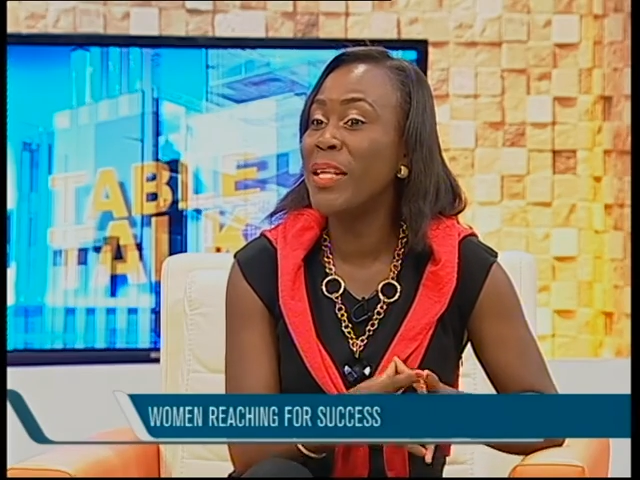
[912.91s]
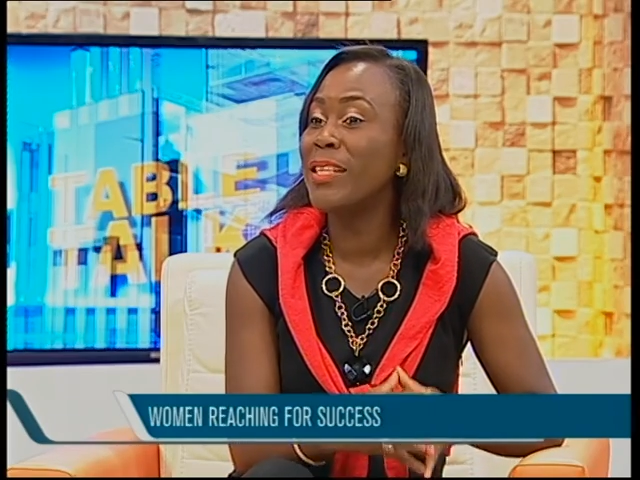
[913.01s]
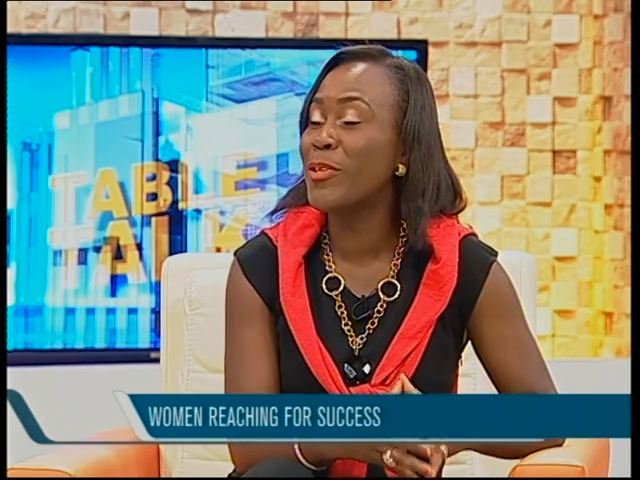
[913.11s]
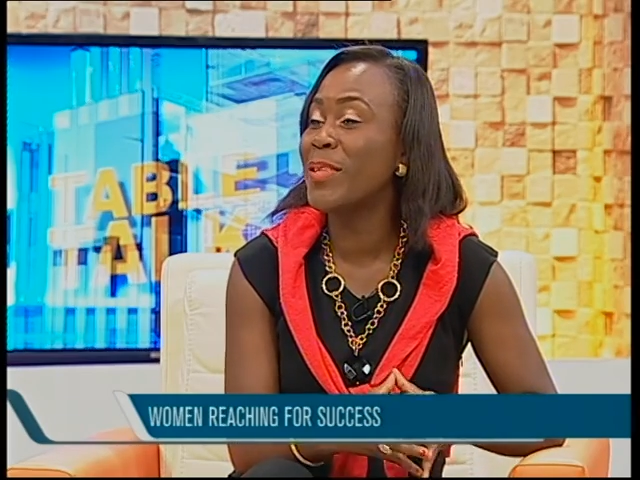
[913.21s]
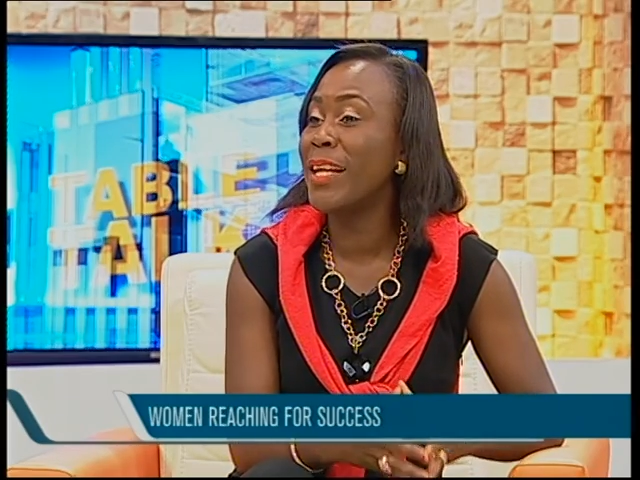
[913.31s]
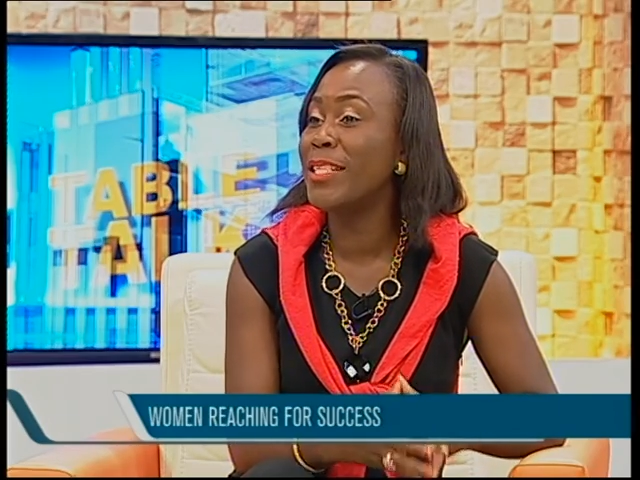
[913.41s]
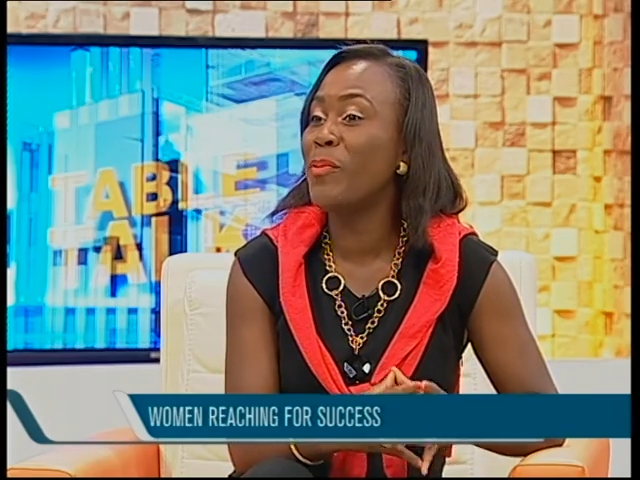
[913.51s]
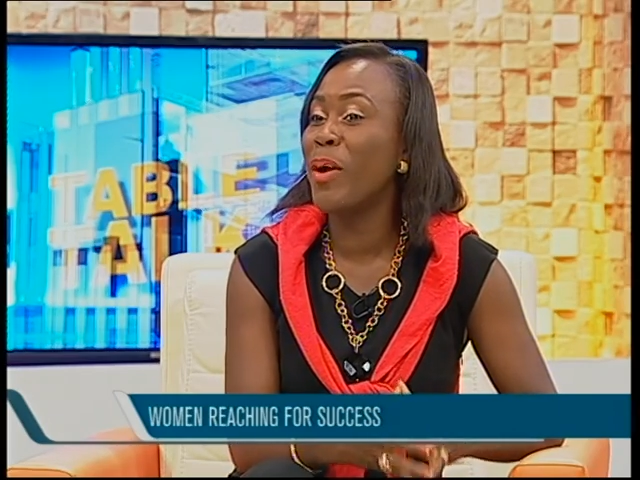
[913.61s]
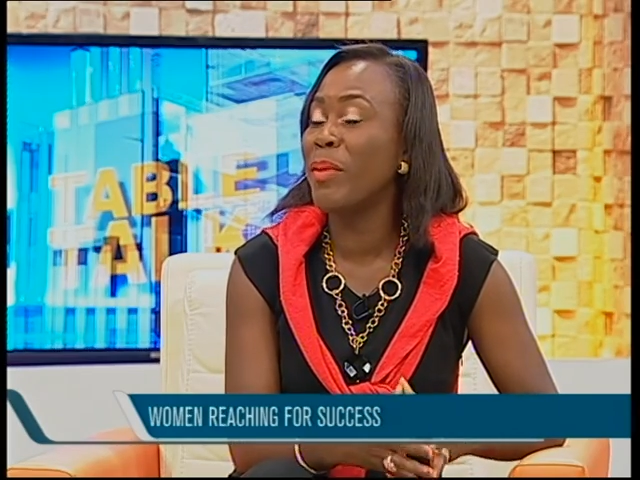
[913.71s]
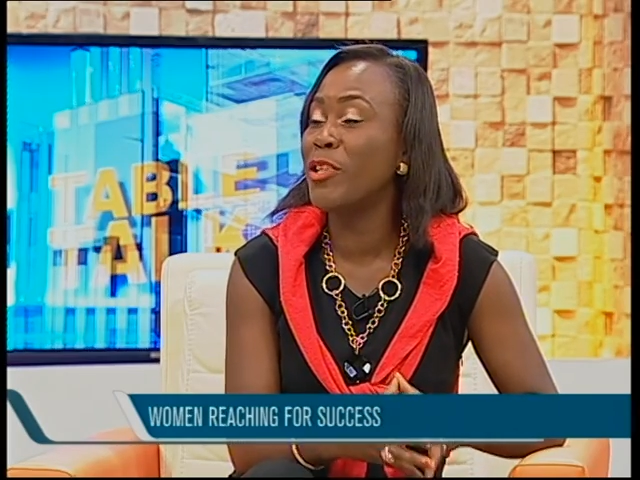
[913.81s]
in a society
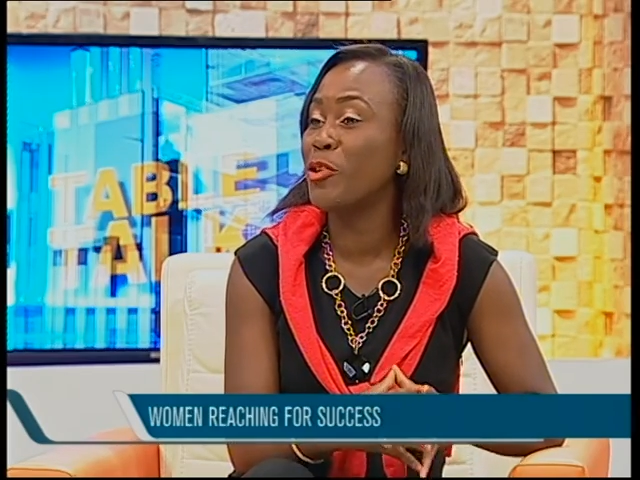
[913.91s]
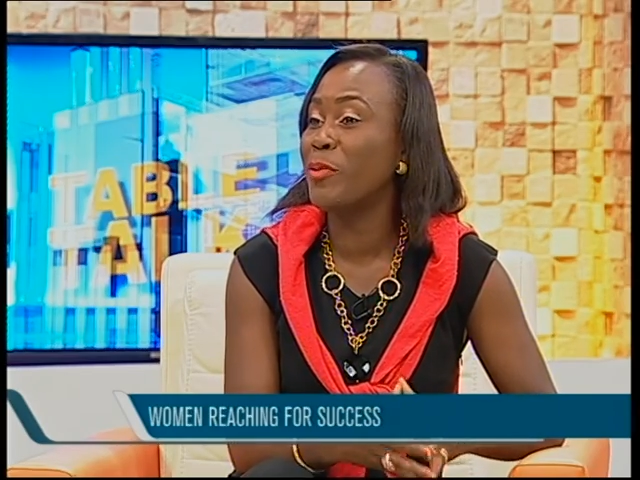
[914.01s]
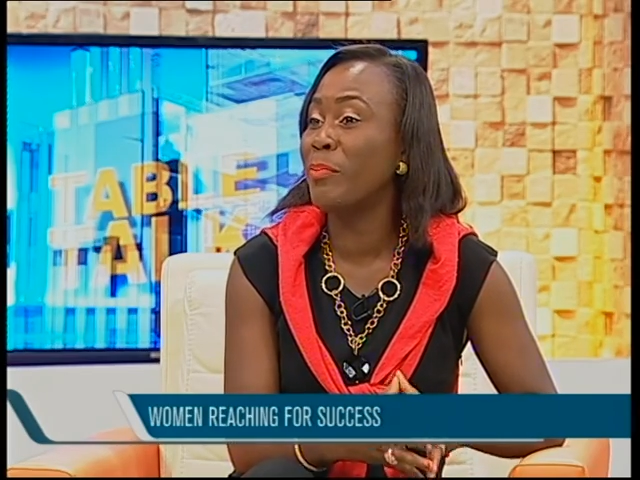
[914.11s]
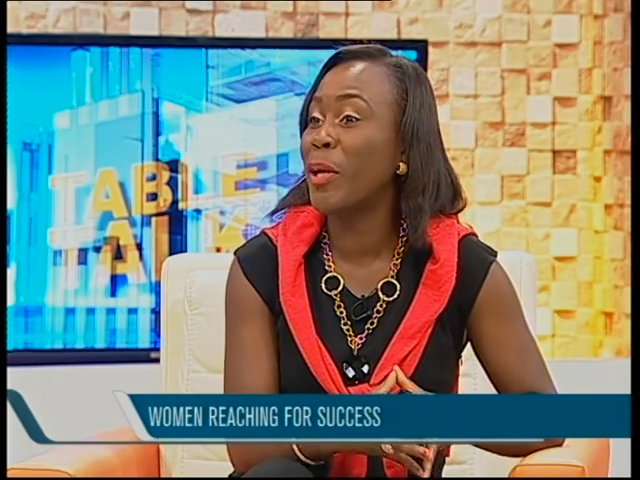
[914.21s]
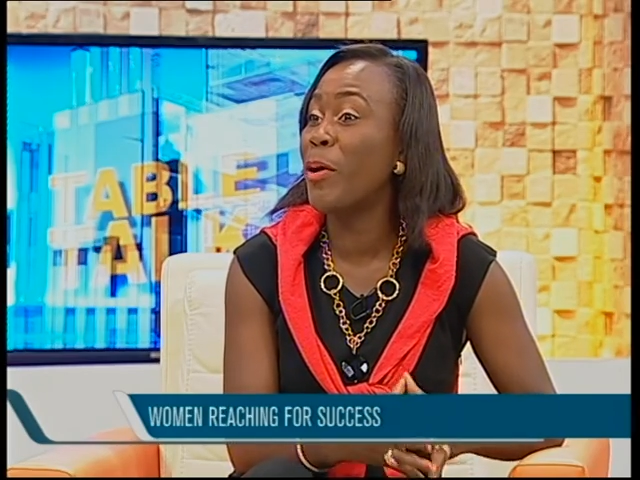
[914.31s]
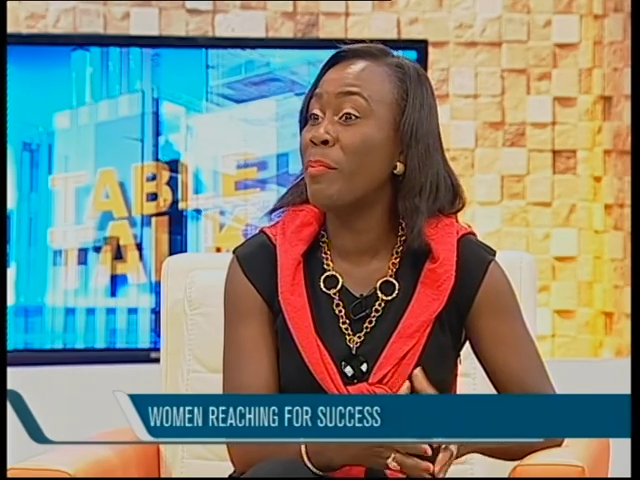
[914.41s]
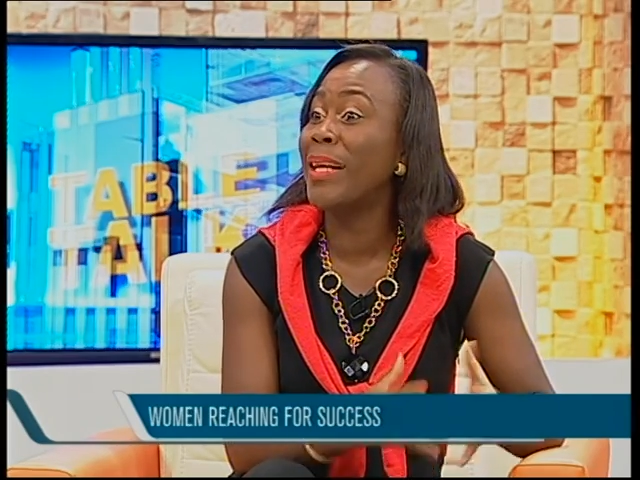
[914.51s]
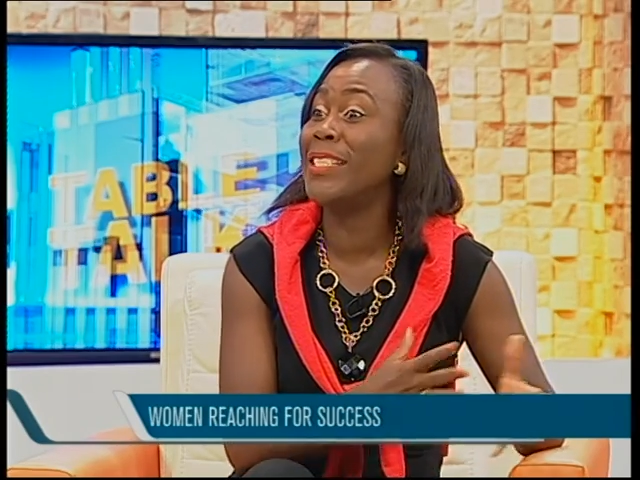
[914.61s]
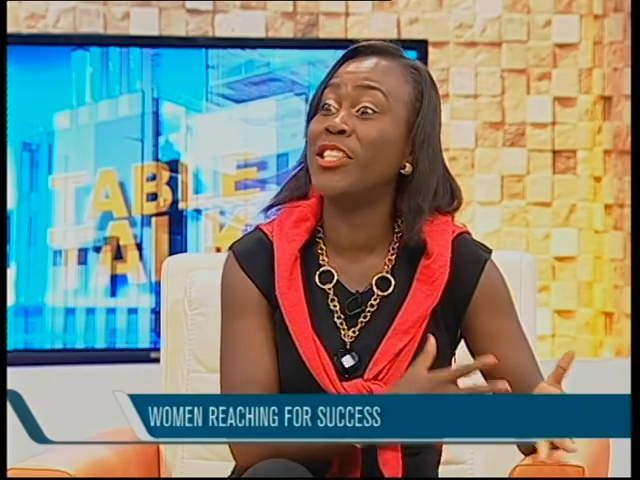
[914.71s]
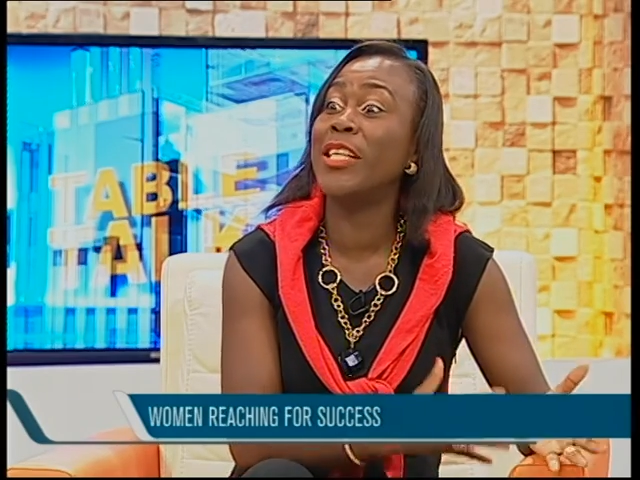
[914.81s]
where my children become
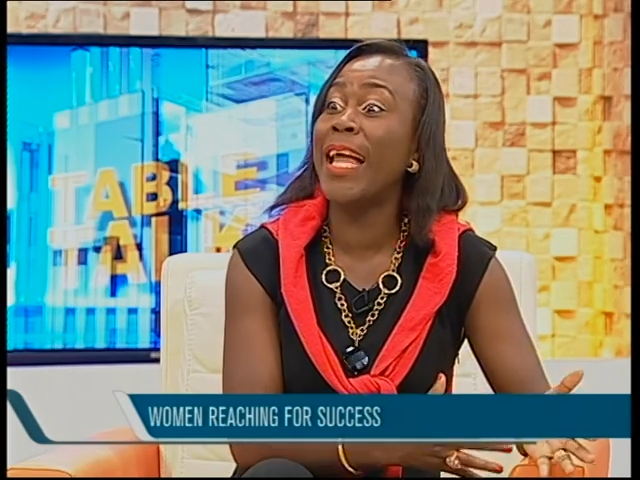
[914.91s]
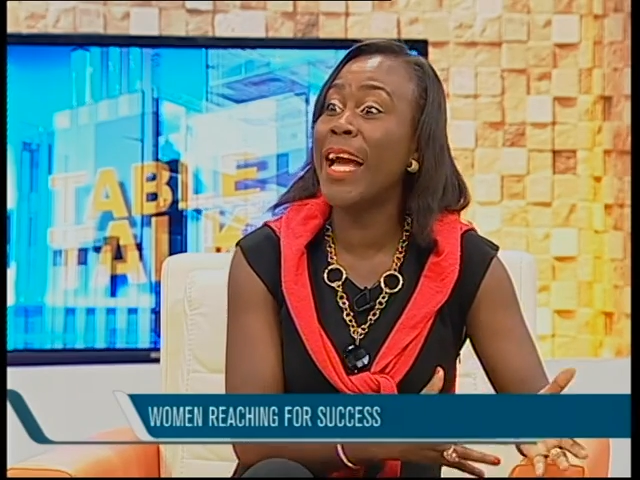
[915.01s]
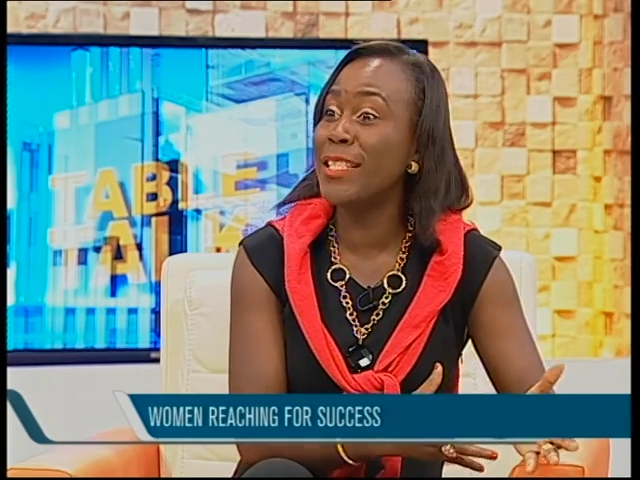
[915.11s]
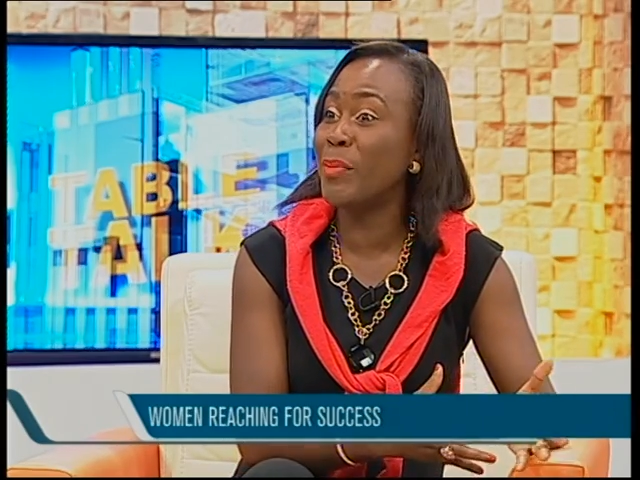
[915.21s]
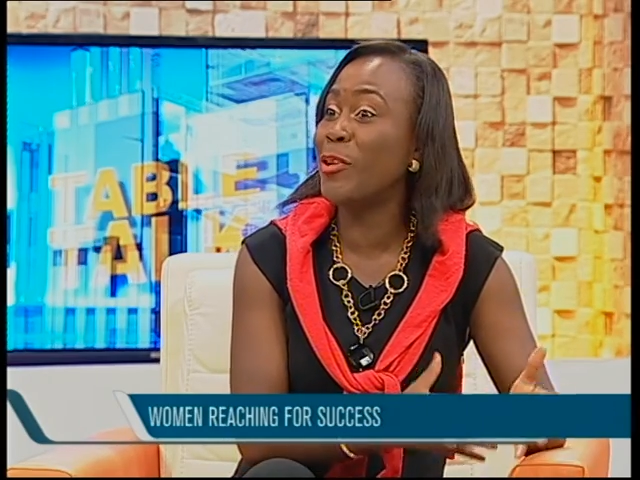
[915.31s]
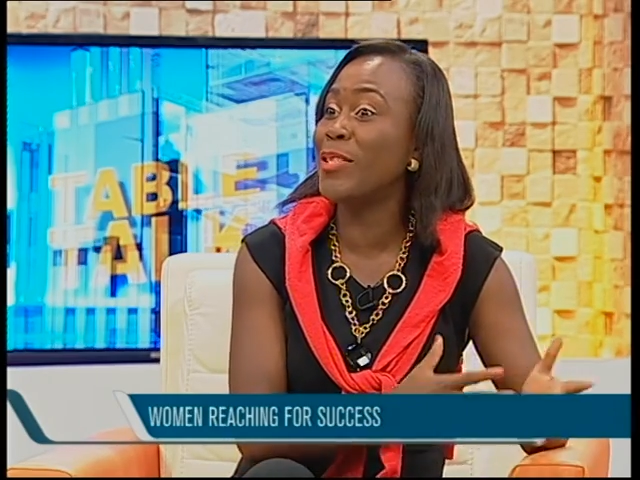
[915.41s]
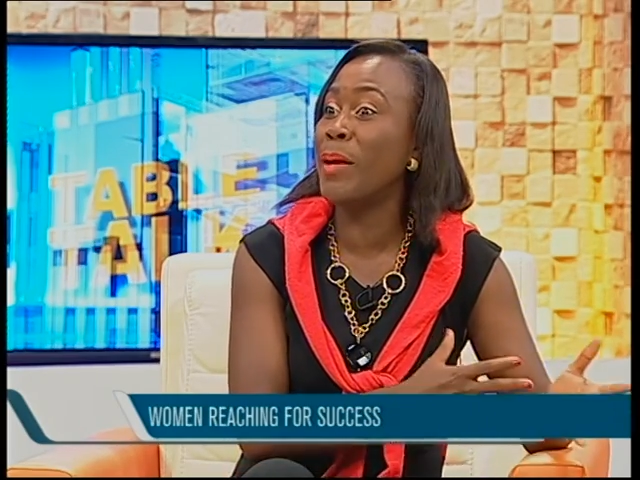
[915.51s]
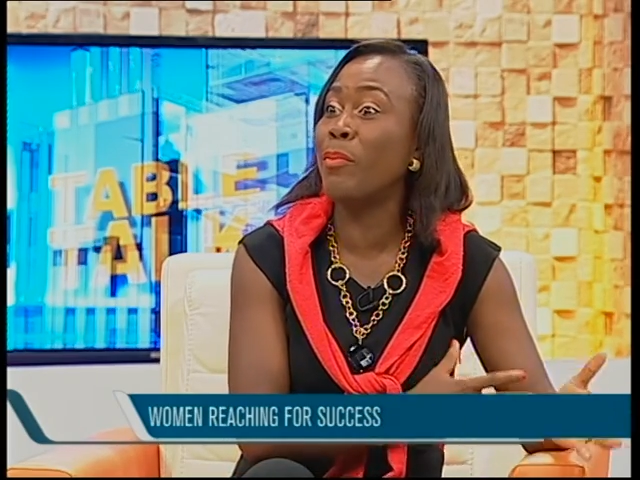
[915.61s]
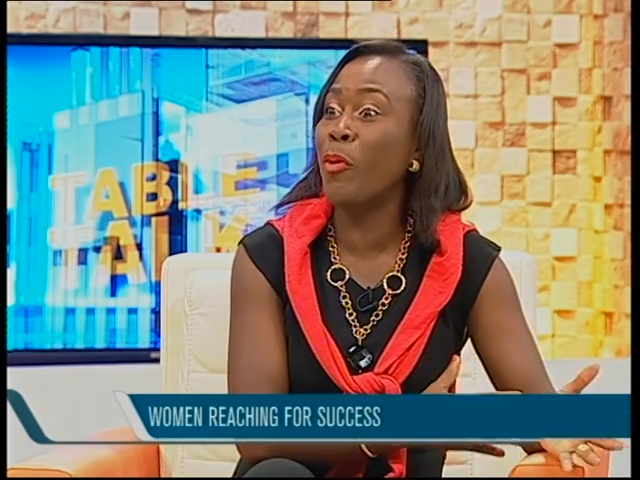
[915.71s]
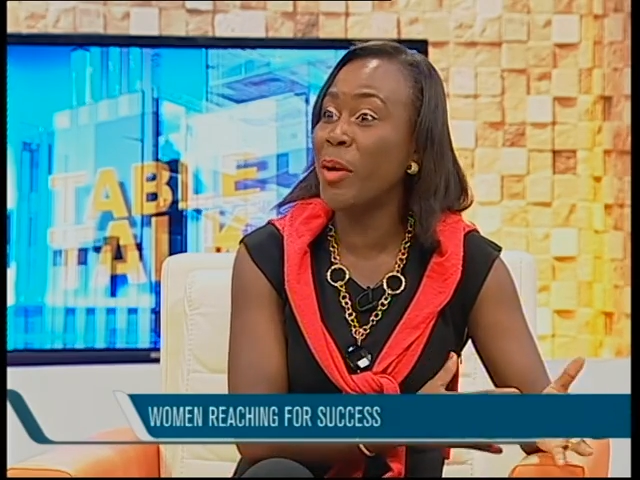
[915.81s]
marginalized because they're
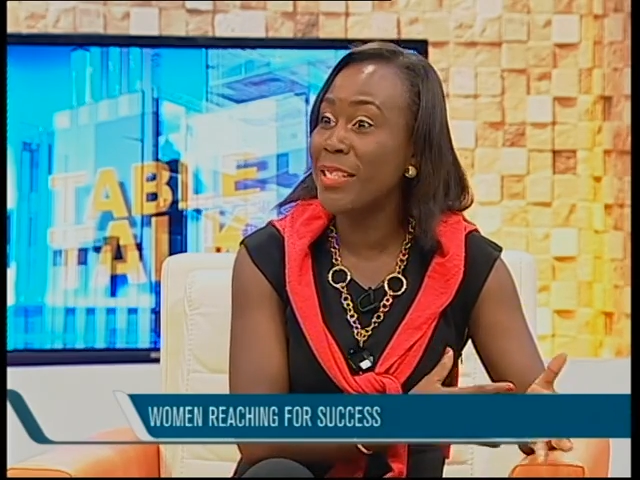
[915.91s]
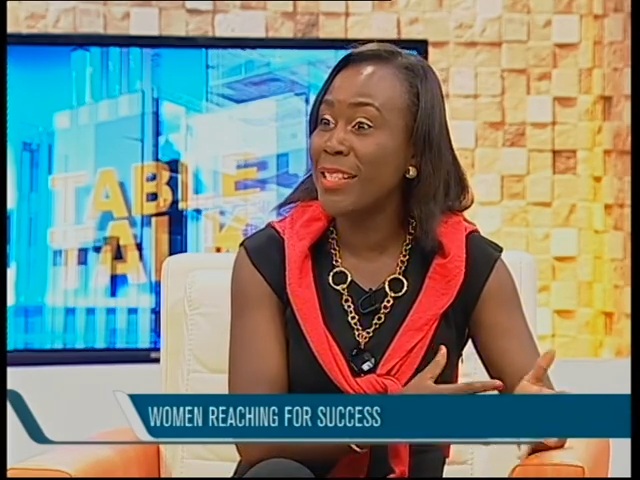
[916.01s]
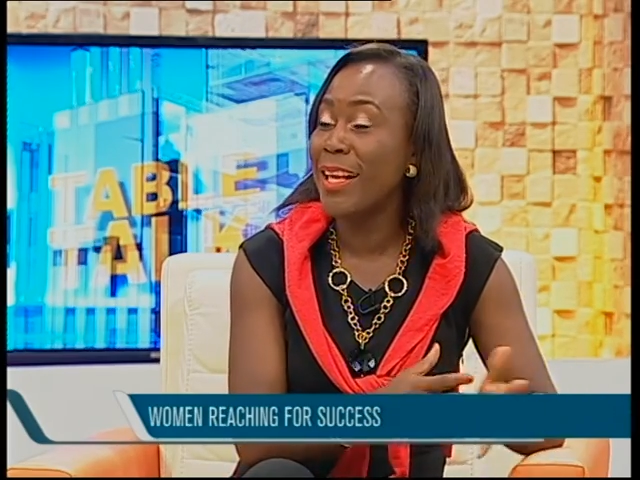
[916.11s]
boys,